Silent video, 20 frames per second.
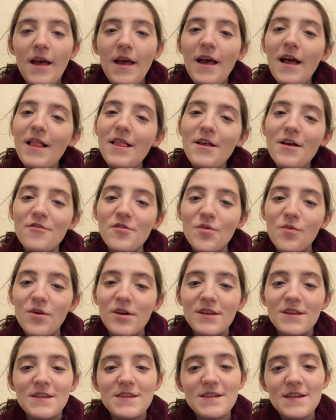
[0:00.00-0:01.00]
Hello
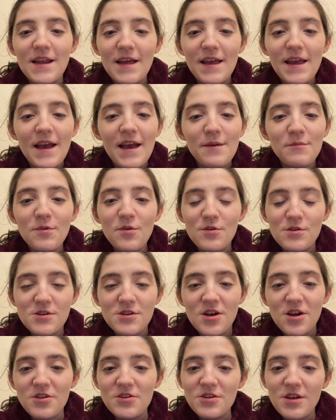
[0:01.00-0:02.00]
everyone, today I'm going to
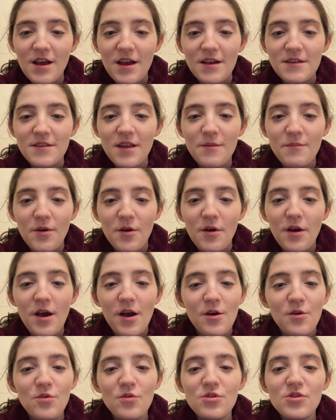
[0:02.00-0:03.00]
talk to you guys about
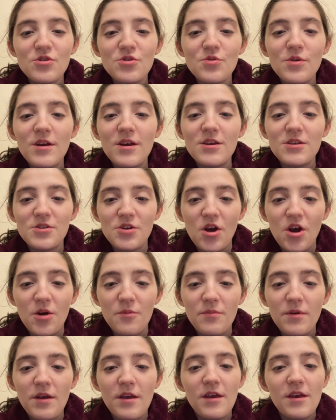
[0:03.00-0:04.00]
how to
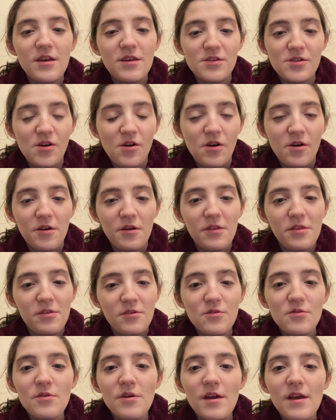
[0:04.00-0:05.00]
adopt a dog
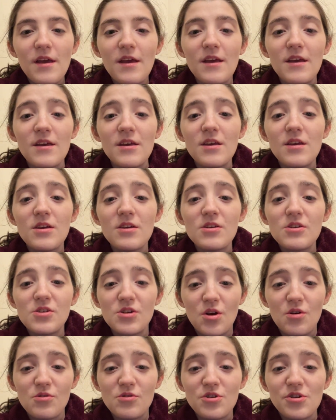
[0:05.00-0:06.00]
through a
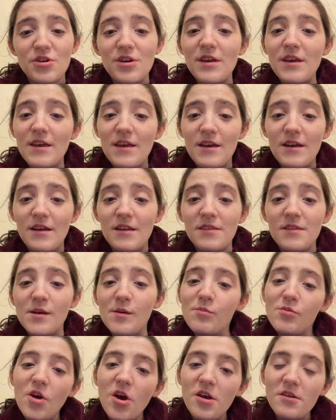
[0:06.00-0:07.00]
shelter and the
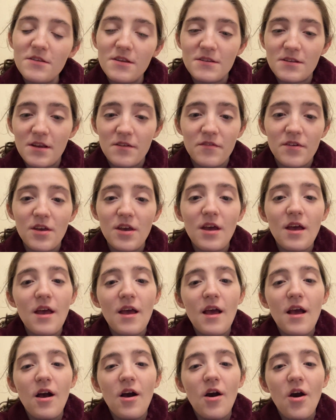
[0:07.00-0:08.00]
process of it.
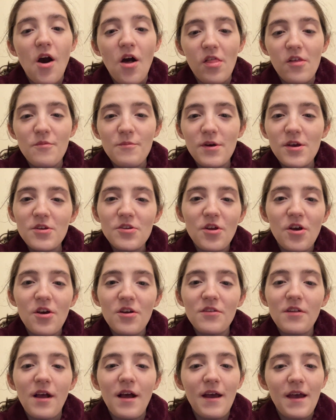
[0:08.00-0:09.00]
All of my
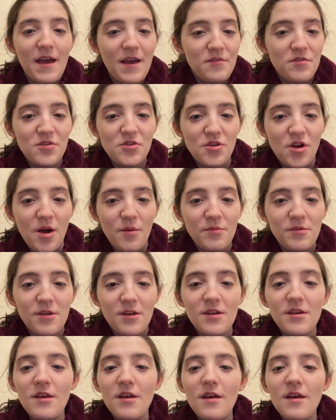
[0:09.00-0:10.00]
dogs I have adopted